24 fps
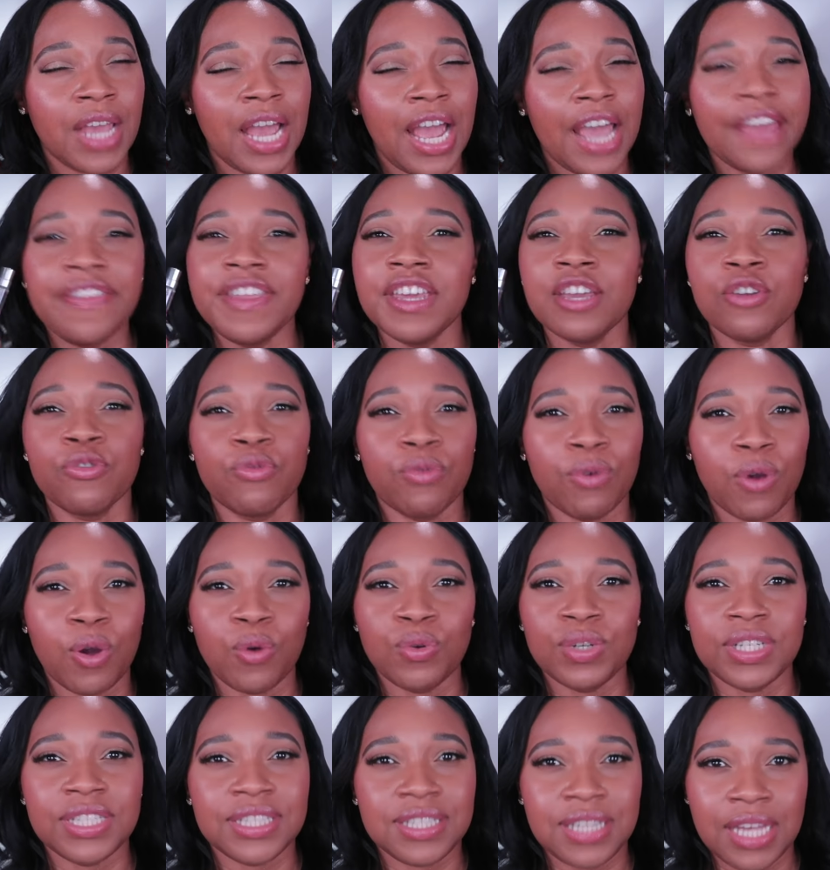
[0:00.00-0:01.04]
I think,
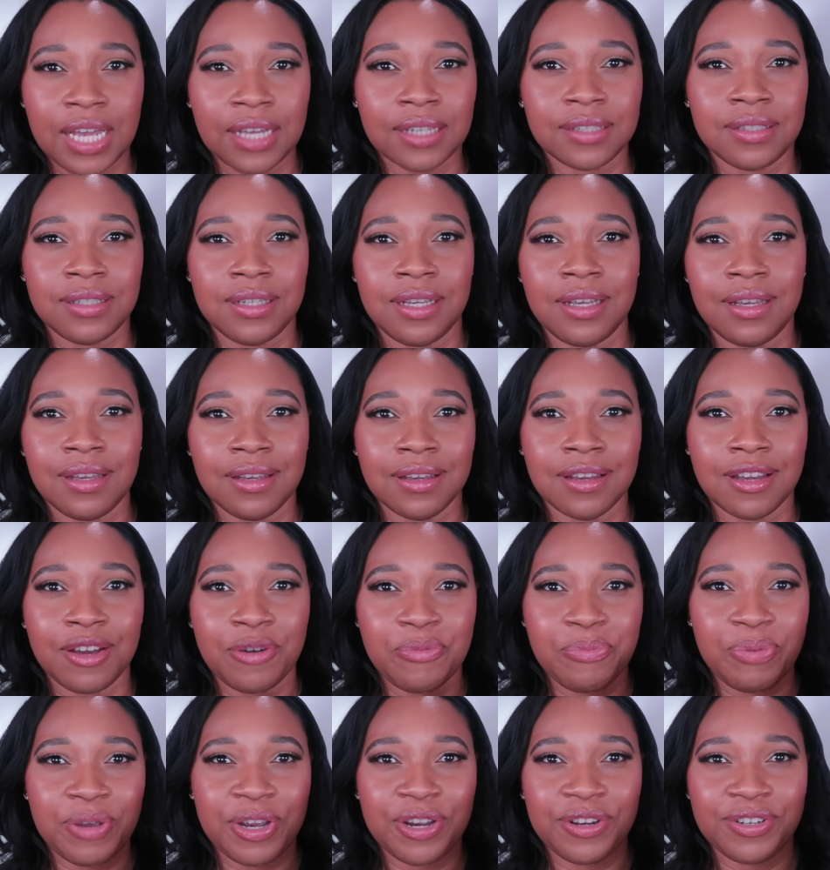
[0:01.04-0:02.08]
grown and sexy
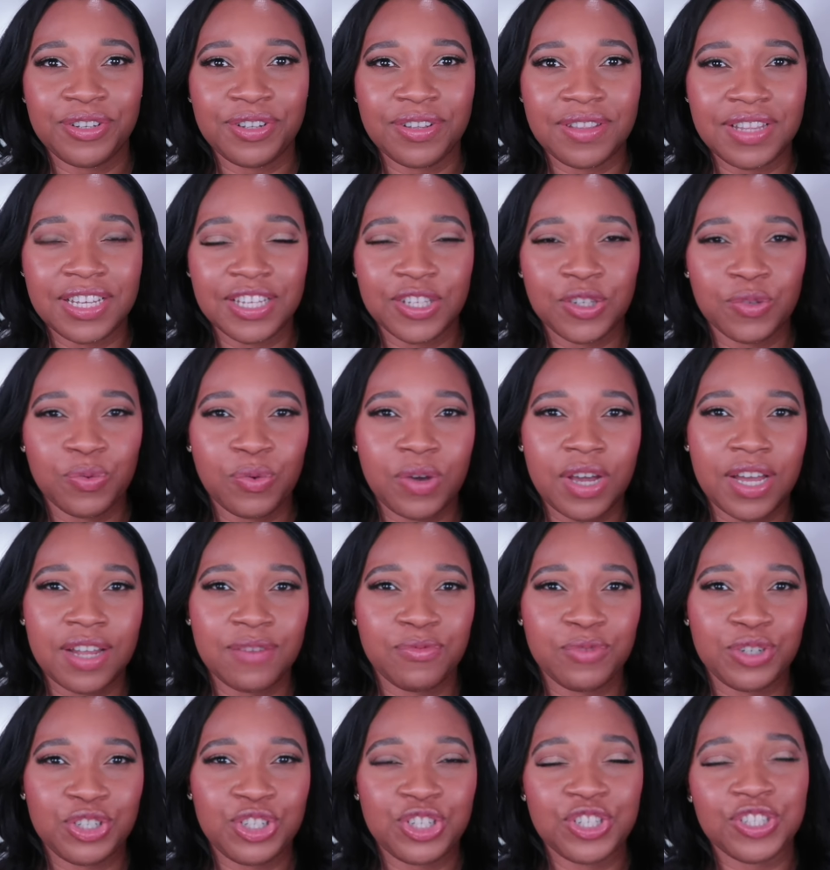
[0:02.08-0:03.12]
compared to this
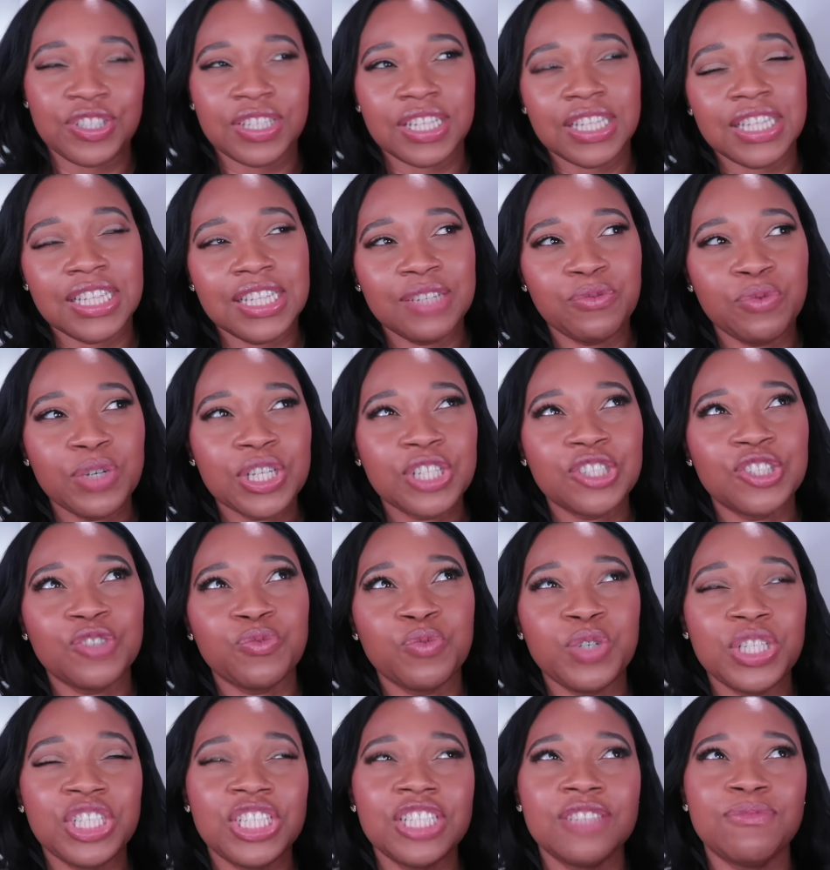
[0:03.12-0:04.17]
one, which
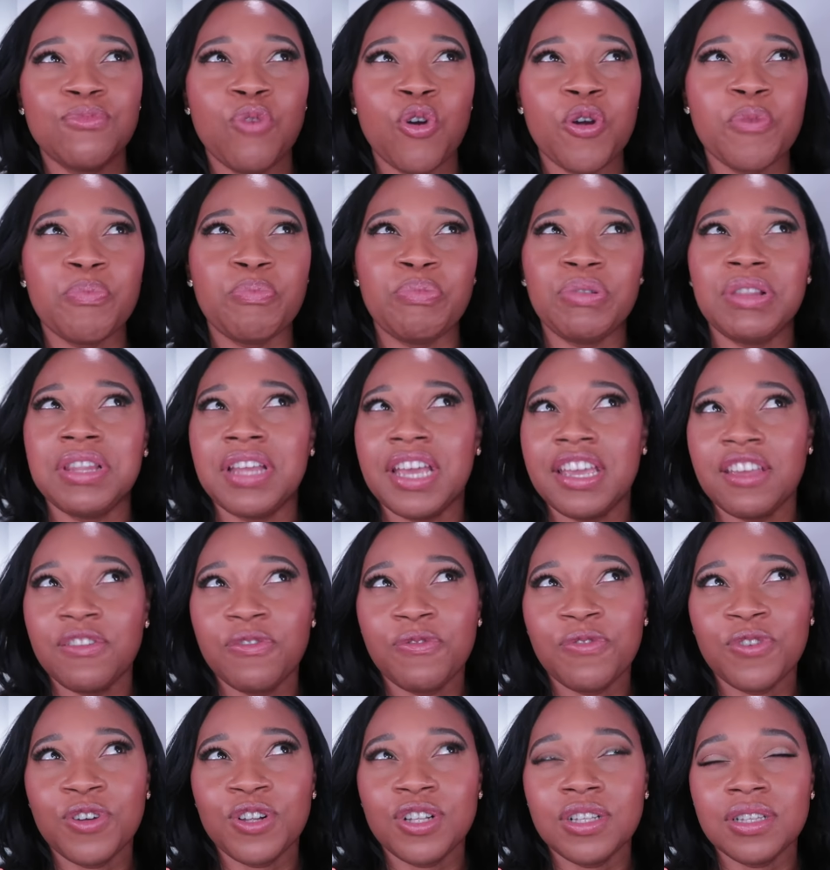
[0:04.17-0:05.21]
is more
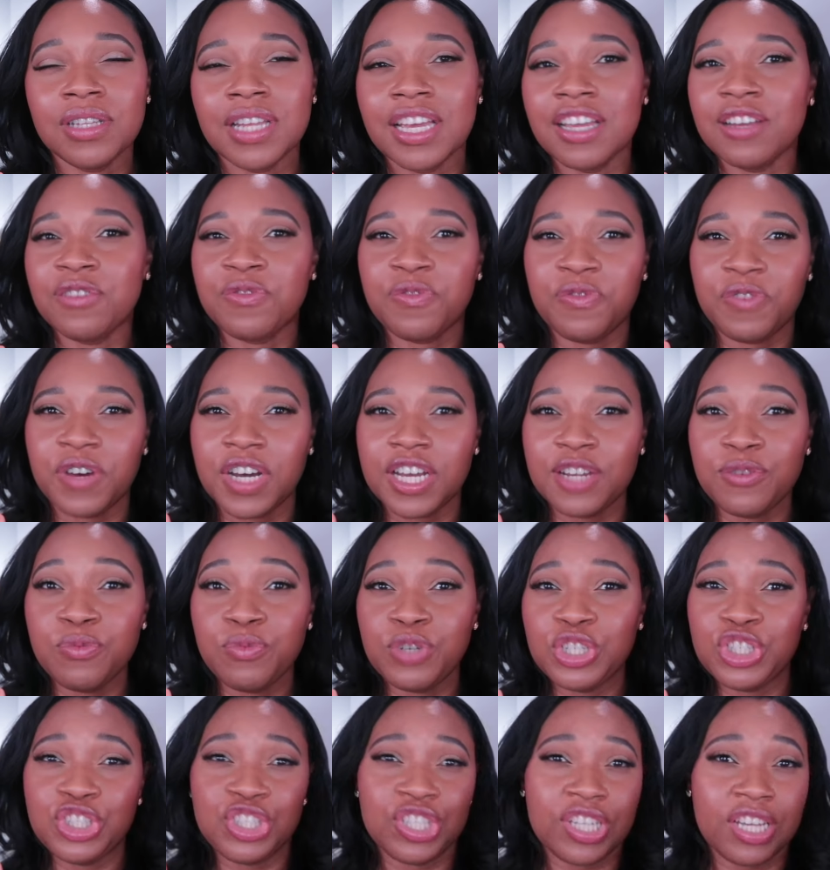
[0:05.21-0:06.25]
playful and fun,
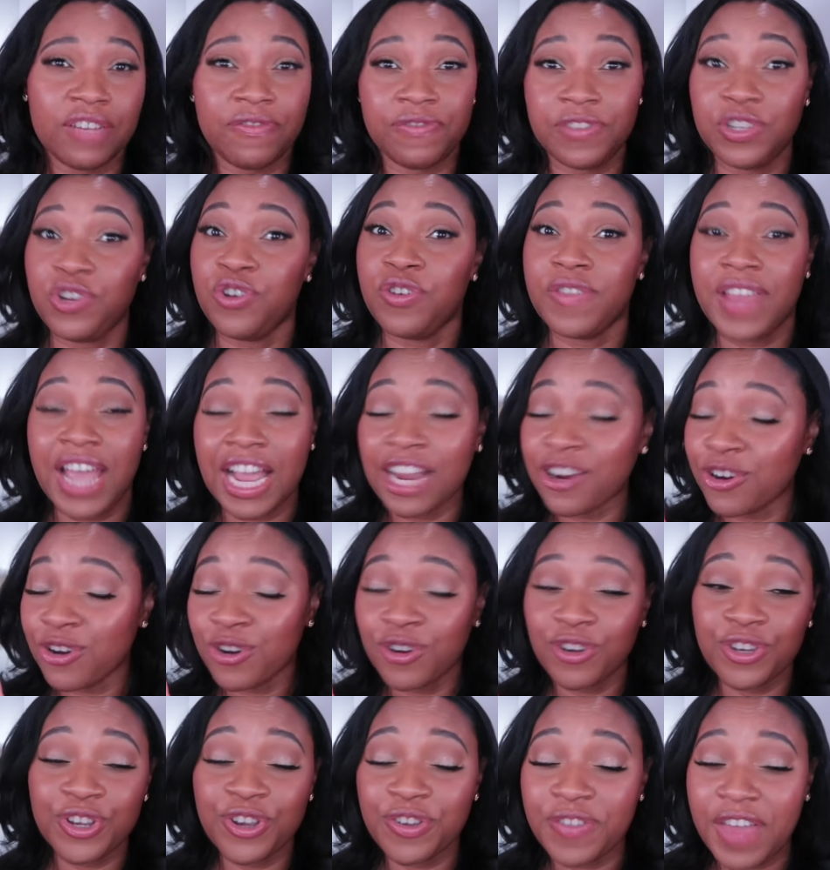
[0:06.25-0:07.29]
which if you're that
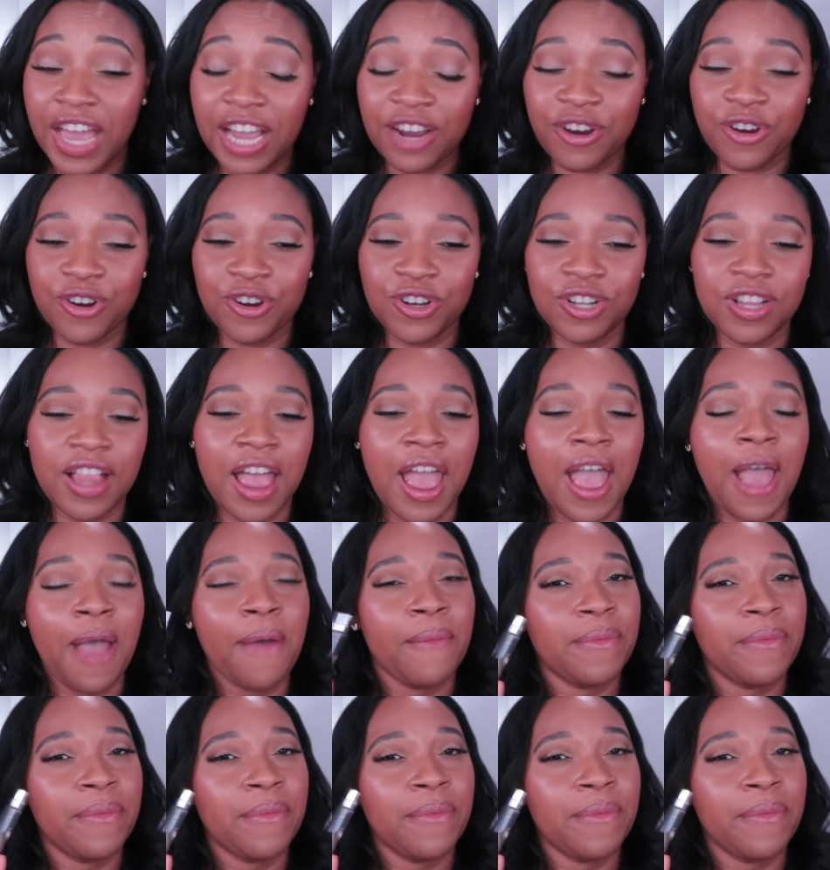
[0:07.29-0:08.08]
girl, you're that girl.